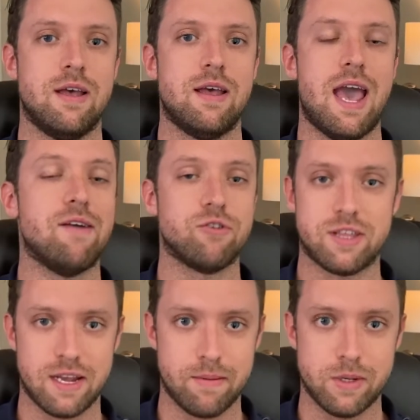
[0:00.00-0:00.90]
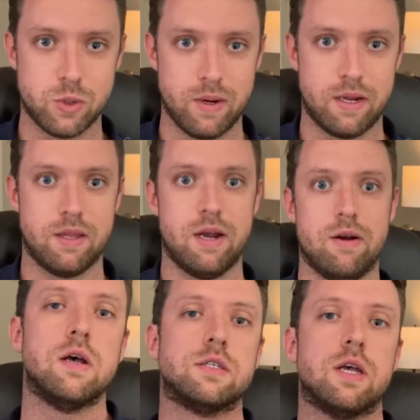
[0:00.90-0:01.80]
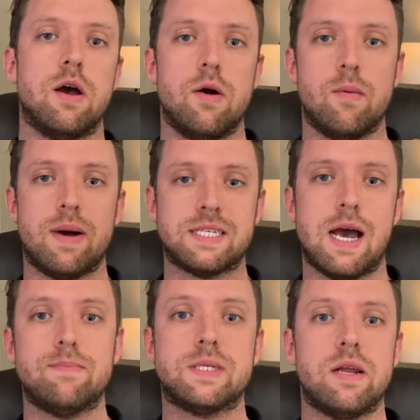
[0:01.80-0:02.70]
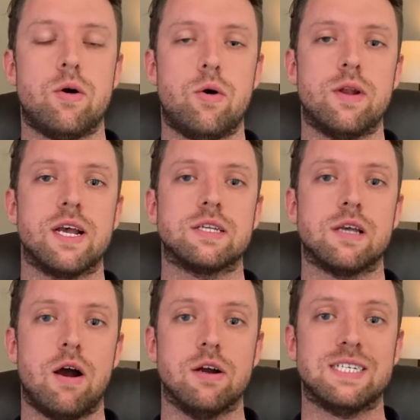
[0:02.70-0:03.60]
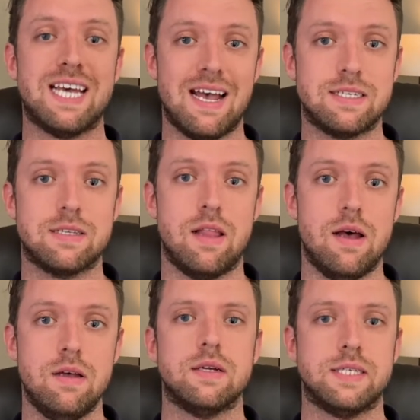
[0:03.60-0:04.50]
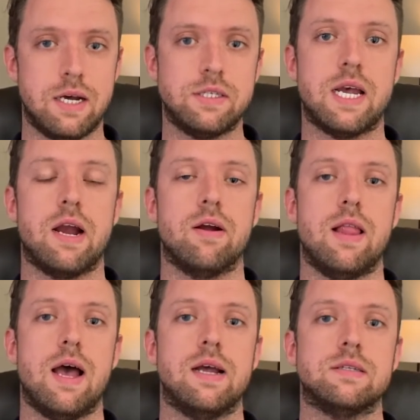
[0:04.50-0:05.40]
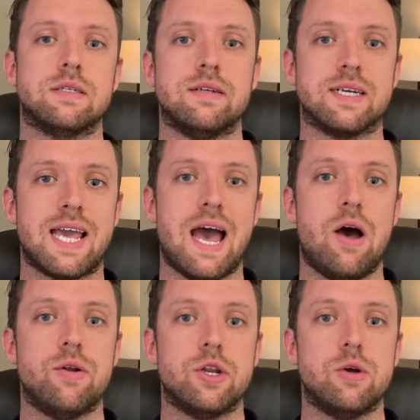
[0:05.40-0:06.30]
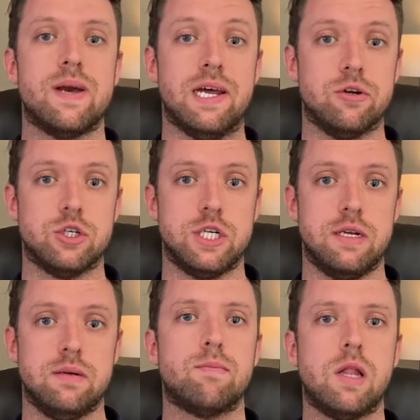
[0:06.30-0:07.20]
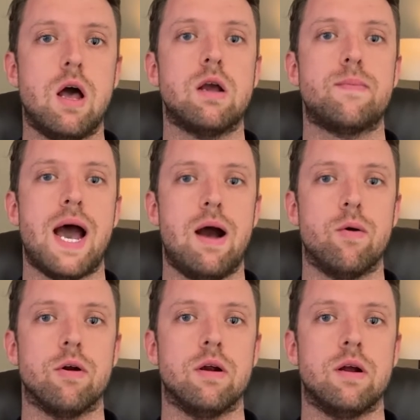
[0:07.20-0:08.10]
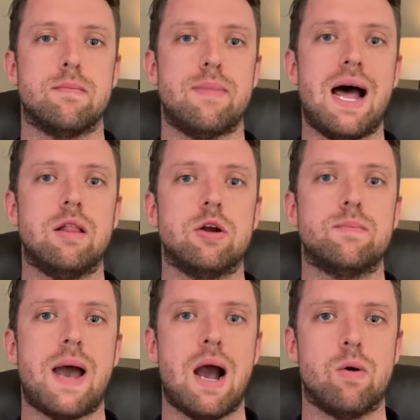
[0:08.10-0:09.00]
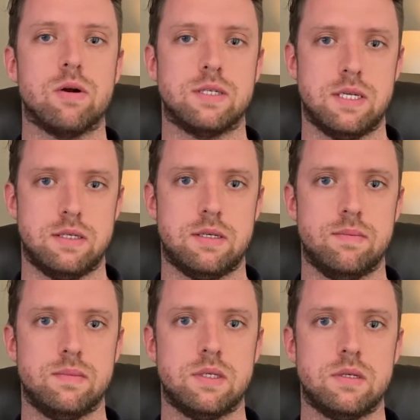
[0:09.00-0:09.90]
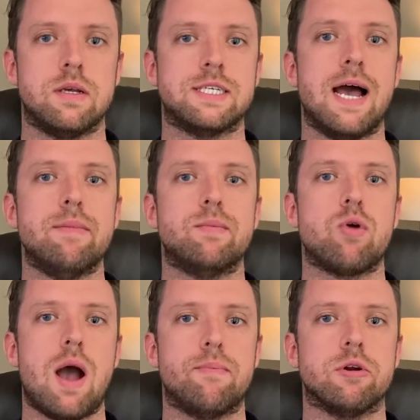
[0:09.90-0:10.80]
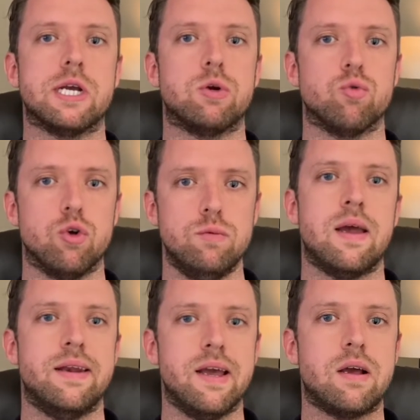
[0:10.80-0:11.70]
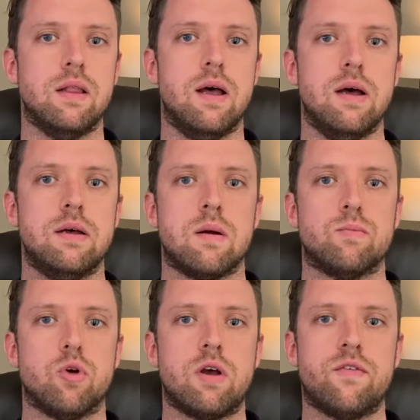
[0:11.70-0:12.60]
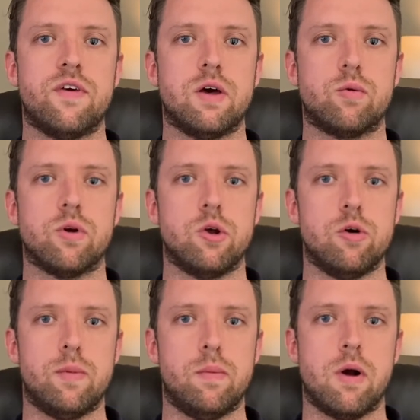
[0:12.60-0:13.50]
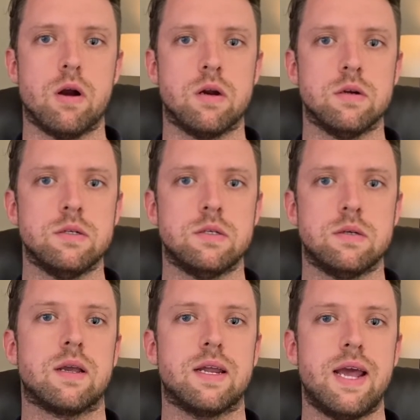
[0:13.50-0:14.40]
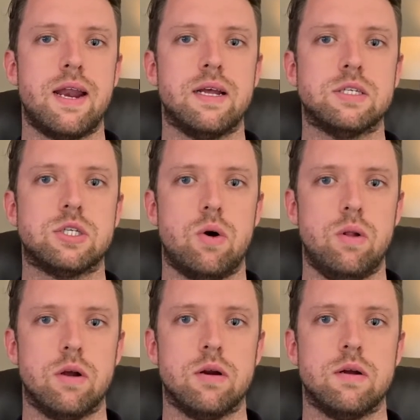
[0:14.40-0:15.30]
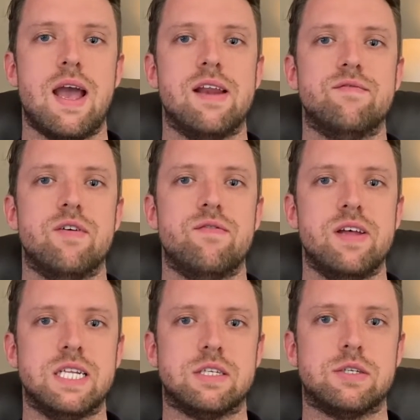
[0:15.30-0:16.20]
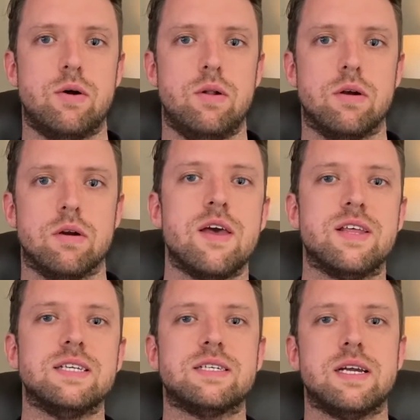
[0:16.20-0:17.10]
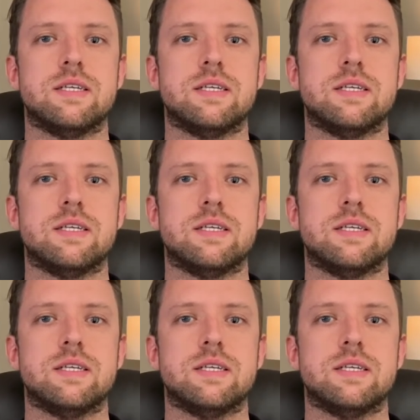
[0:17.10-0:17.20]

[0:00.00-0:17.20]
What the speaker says: everything in between there. So my top 10 holdings are Tesla, Delta Airlines, Decal New Energy, Plug Power, Ballard Power Systems, Simon Property Group, Nikola, Brookfield Renewable Partners, Canadian Solar, and Vivint Solar. These 10